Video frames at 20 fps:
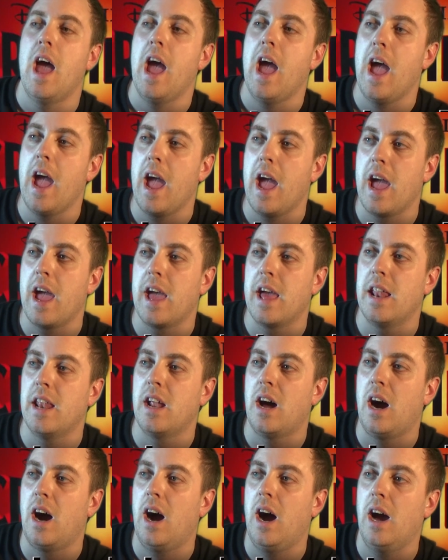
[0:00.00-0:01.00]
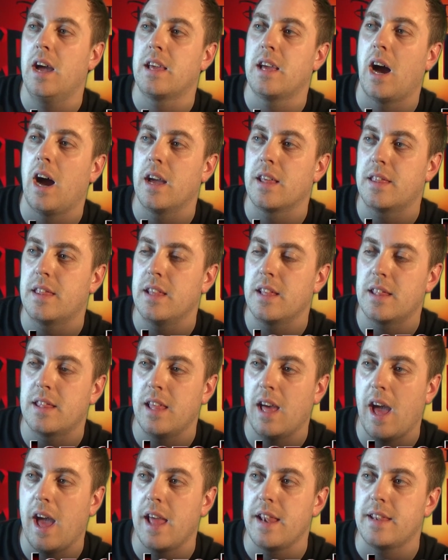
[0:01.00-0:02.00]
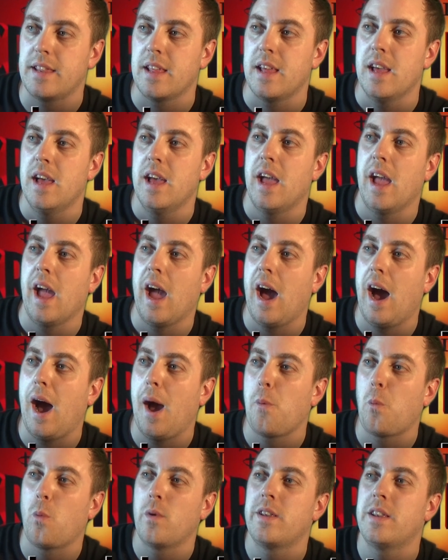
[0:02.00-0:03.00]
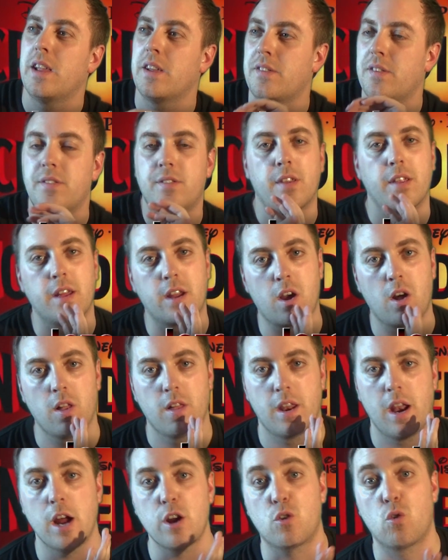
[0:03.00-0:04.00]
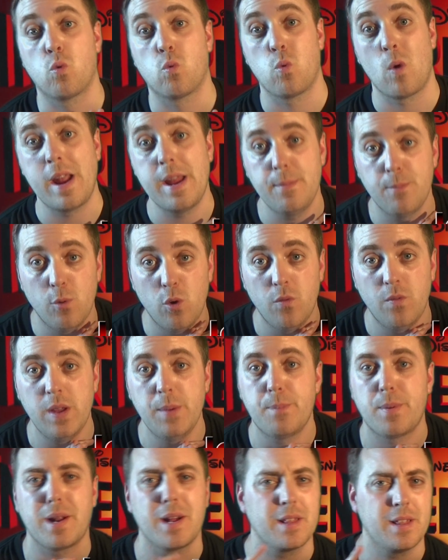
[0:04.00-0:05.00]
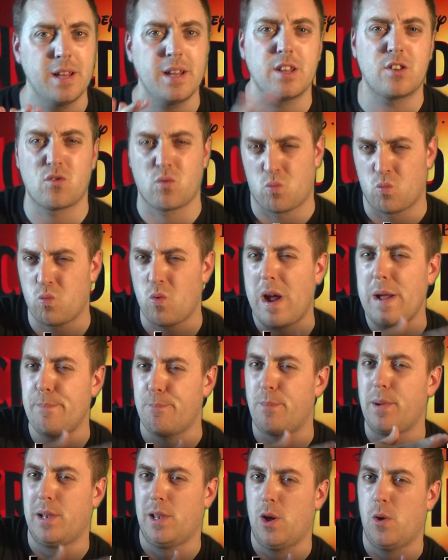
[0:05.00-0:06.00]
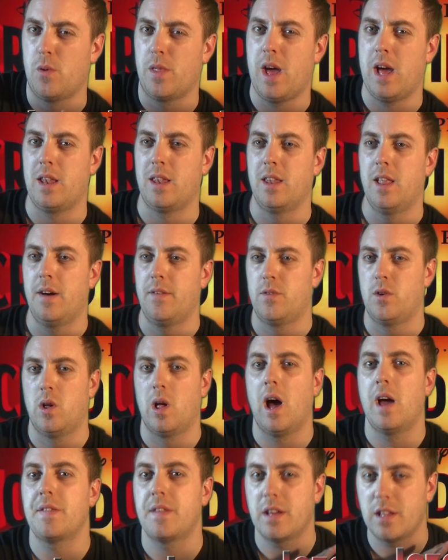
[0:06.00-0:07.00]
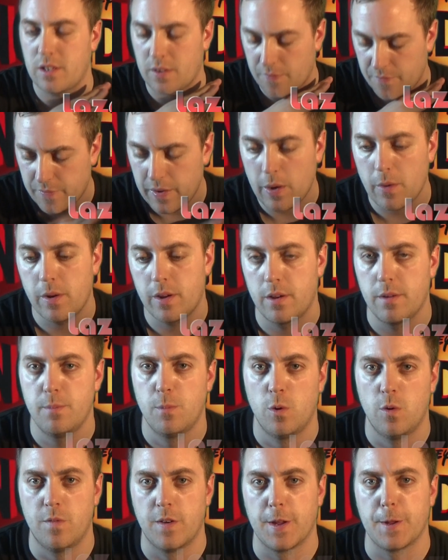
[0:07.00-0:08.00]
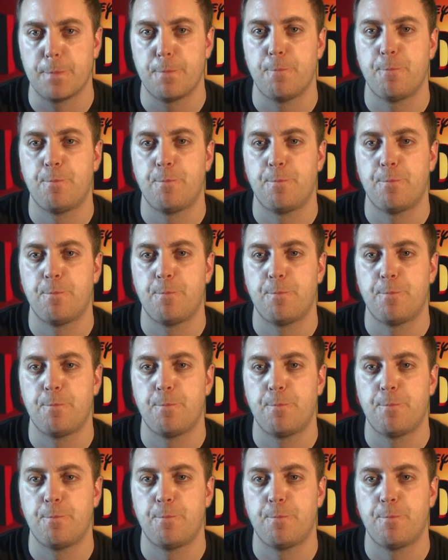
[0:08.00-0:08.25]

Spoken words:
and I think that I wouldn't necessarily call it a great movie, but I think it's right below that level. I think it's a very good movie.